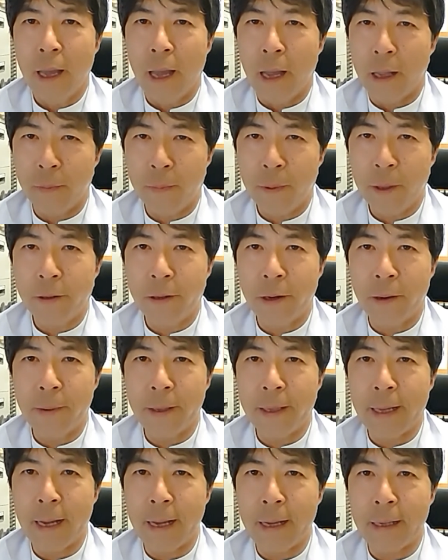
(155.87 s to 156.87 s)
atopic
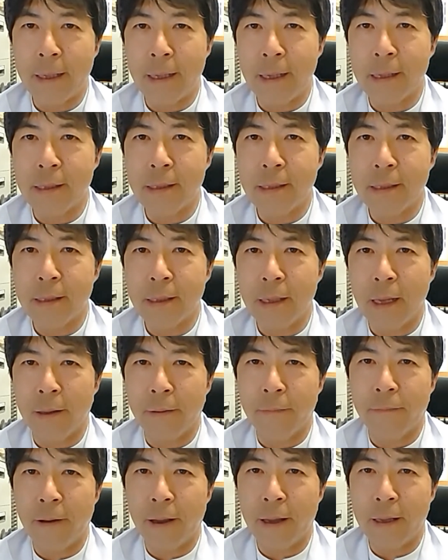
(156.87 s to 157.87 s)
dermatitis,
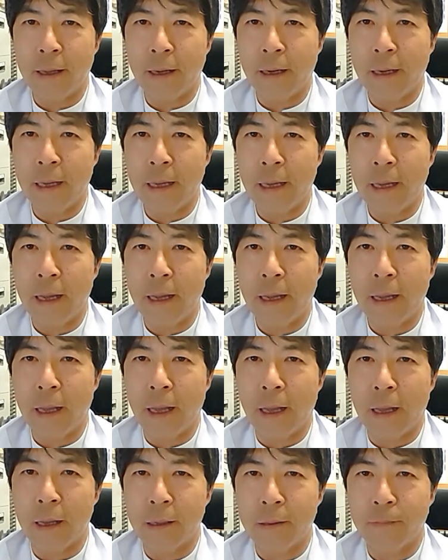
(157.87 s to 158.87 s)
and finally,
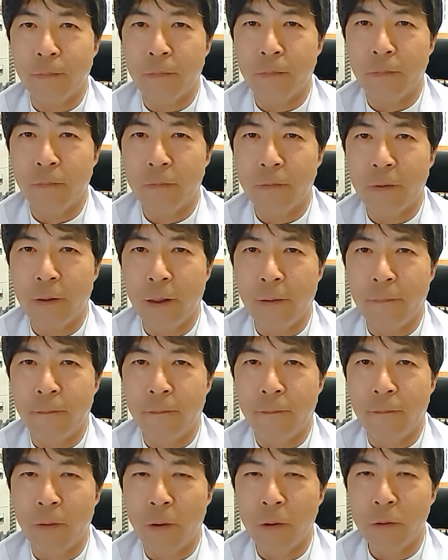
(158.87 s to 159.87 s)
the
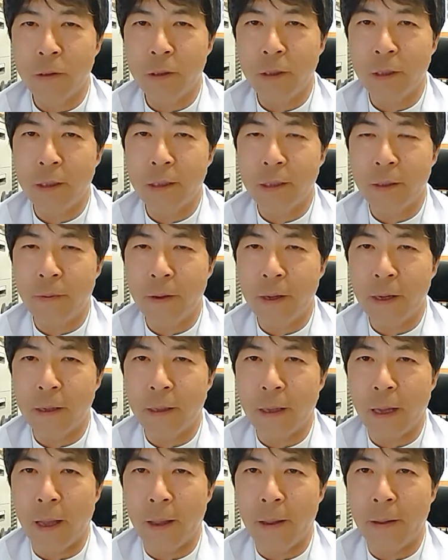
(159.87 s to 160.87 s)
most severe
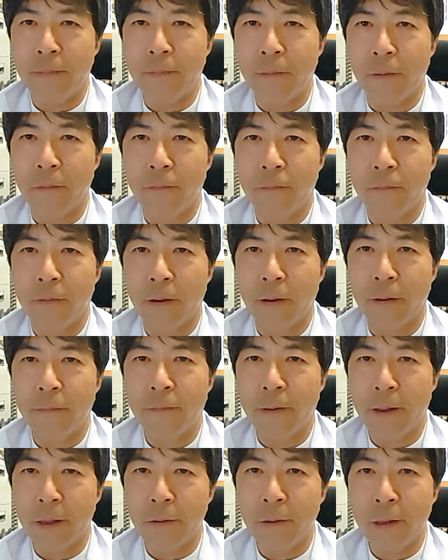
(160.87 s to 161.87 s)
type of
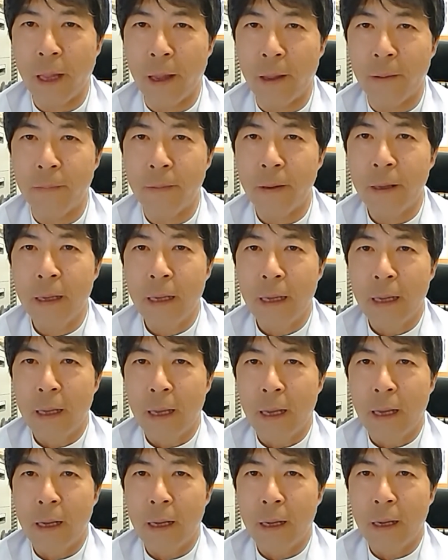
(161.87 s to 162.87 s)
phenotype,
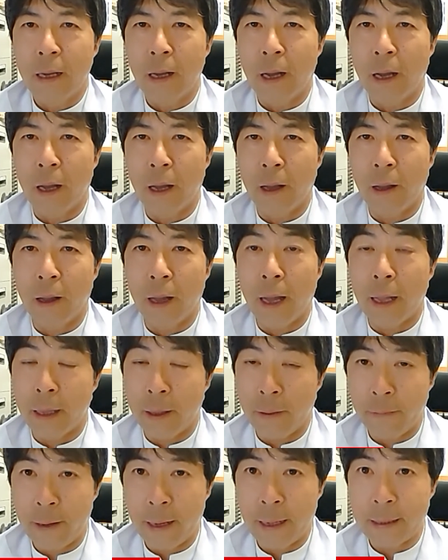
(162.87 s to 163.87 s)

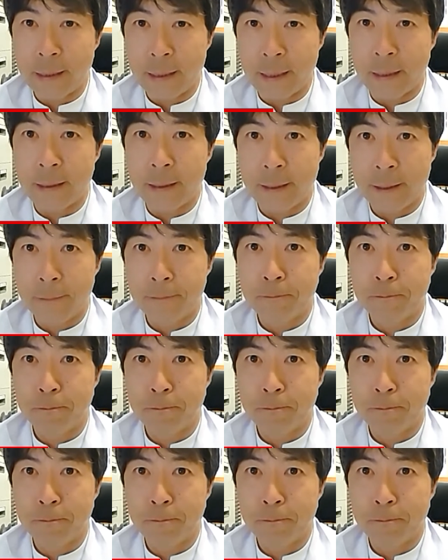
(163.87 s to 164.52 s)
anaphylaxis.